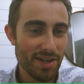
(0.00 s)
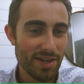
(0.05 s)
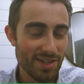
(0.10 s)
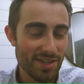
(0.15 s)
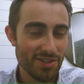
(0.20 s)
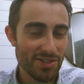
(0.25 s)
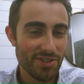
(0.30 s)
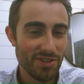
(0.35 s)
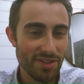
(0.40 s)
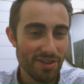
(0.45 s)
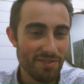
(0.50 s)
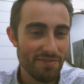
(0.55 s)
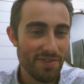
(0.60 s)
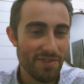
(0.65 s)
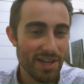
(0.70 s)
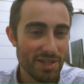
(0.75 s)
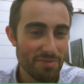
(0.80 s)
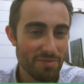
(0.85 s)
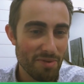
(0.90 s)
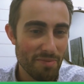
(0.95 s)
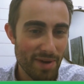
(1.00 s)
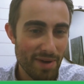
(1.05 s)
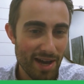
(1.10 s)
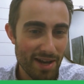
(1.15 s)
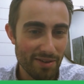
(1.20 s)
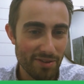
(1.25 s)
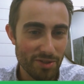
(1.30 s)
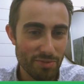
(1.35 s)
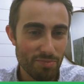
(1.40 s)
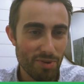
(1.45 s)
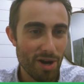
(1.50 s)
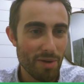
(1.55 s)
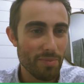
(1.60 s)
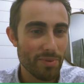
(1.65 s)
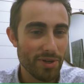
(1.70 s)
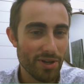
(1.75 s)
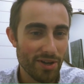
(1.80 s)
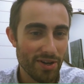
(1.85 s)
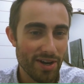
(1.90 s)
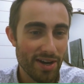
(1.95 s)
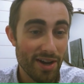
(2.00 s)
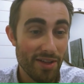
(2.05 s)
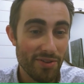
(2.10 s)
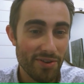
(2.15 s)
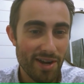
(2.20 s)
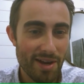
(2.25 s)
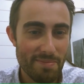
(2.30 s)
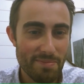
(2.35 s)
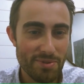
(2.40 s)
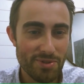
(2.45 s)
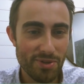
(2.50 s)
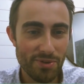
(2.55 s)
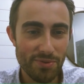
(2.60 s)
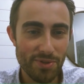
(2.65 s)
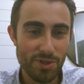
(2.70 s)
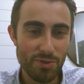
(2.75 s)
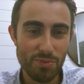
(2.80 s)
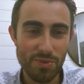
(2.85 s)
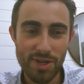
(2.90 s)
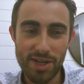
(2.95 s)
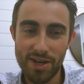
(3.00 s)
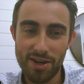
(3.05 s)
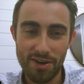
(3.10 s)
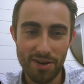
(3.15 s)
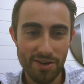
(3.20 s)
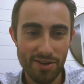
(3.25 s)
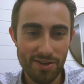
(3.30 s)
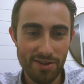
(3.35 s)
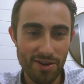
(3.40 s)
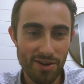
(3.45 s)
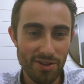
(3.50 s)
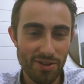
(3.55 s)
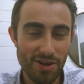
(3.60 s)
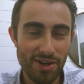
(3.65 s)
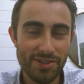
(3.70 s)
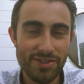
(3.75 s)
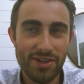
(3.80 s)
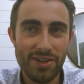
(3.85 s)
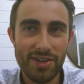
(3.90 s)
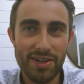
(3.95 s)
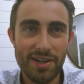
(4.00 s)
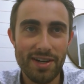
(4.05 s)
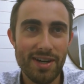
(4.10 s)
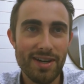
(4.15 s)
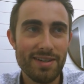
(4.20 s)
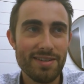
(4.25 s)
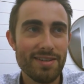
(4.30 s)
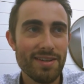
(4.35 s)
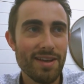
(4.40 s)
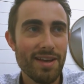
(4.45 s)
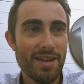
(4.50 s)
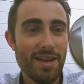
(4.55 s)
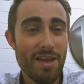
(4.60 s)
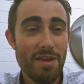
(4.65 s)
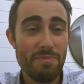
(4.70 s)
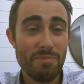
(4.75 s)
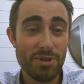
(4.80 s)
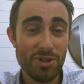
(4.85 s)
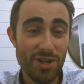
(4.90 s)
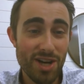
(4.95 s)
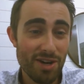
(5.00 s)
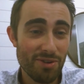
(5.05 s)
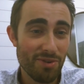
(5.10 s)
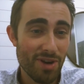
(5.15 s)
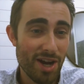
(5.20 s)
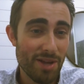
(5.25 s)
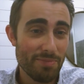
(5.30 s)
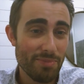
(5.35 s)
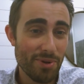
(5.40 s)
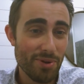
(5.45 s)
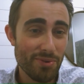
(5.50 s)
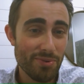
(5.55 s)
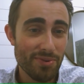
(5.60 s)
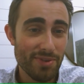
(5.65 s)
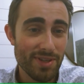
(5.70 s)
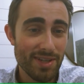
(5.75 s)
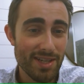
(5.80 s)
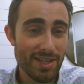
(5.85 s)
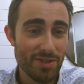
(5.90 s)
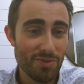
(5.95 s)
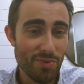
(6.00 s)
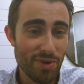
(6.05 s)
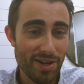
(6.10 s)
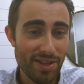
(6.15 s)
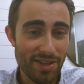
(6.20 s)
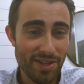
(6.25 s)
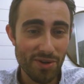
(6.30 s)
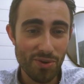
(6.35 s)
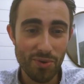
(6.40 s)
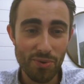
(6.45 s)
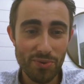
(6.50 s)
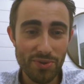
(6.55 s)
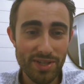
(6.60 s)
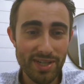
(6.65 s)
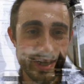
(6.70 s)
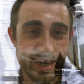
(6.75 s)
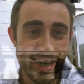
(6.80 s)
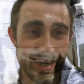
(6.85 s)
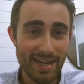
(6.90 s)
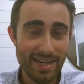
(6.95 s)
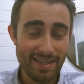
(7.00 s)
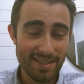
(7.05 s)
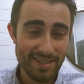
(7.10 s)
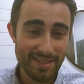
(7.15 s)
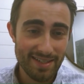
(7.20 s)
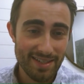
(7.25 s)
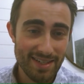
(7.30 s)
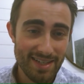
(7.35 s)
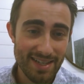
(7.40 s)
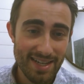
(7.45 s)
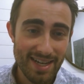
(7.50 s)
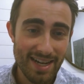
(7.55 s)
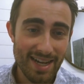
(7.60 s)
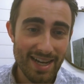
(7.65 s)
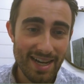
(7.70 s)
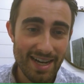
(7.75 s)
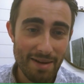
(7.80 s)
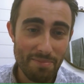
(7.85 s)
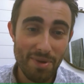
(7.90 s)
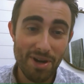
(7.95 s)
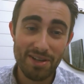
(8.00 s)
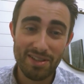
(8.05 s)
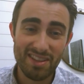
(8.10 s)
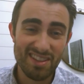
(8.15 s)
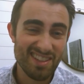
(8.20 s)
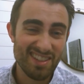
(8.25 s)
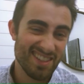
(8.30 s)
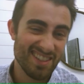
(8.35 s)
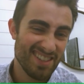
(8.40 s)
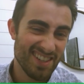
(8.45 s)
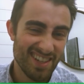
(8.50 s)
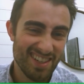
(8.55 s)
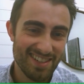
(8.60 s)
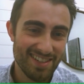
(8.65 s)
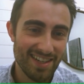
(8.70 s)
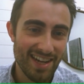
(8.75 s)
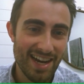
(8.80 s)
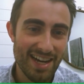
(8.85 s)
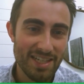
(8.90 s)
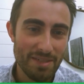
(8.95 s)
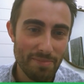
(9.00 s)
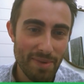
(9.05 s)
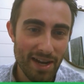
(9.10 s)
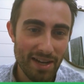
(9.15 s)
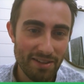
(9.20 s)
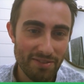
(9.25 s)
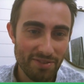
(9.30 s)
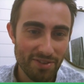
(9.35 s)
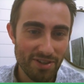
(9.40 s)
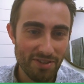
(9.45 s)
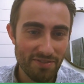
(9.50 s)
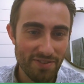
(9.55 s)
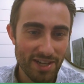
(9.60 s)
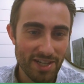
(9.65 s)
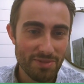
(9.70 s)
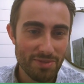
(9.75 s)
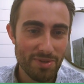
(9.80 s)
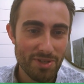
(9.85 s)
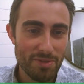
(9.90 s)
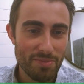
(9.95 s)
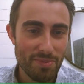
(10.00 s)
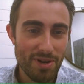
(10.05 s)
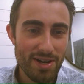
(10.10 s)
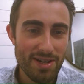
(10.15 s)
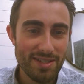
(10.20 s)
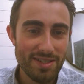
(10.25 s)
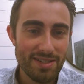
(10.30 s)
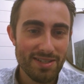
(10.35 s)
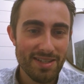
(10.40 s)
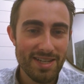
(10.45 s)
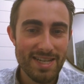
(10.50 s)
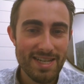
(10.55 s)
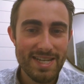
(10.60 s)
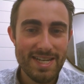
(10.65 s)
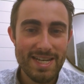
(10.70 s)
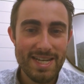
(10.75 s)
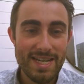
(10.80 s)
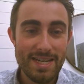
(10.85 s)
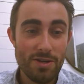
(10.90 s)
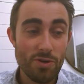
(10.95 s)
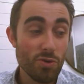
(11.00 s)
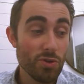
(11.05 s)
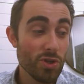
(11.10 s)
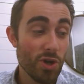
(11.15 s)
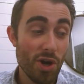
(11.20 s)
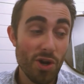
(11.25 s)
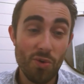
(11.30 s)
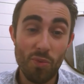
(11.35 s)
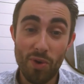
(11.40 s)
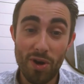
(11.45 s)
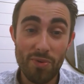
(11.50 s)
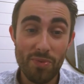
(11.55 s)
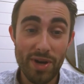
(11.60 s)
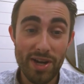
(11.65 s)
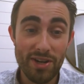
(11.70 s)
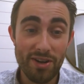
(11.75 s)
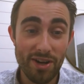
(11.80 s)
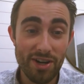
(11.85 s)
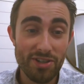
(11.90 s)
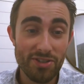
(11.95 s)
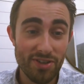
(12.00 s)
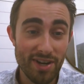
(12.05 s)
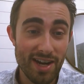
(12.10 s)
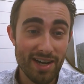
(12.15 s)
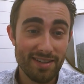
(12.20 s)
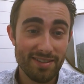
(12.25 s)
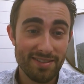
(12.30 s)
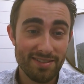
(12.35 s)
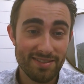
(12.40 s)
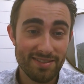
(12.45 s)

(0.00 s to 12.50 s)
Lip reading: to touch on the defenseman battles probably on another episode this week here on Locked On Canucks, but Jack Rathbone is one of the only guys among the 6 guys battling for defenseman spots who's on a one-way contract.